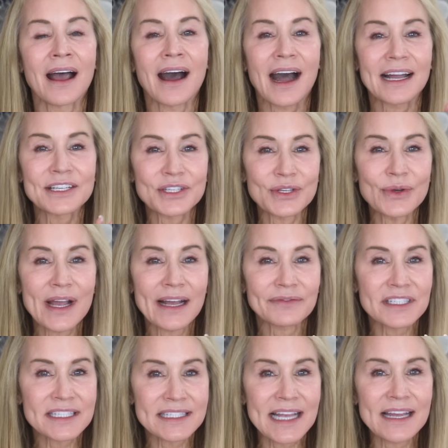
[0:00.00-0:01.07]
I do have
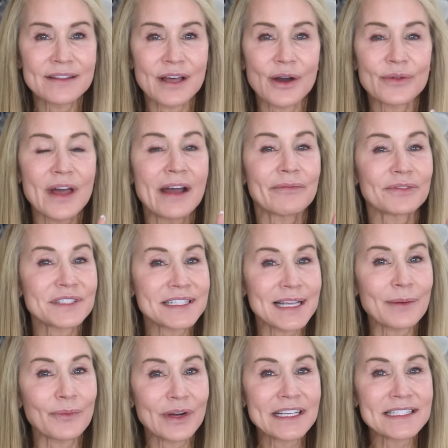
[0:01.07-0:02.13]
to say though that for
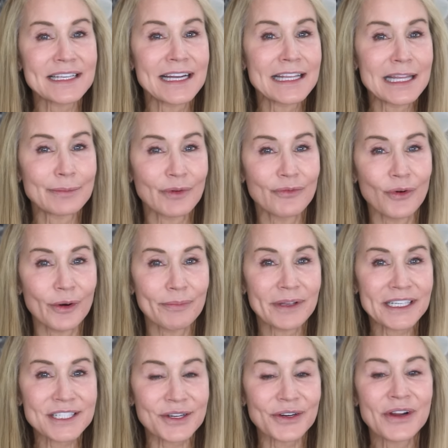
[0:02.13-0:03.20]
some reason in the before
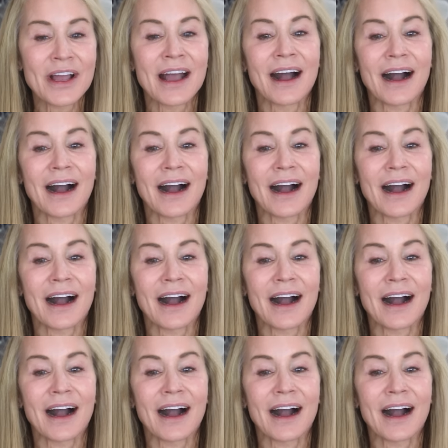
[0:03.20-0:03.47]
picture,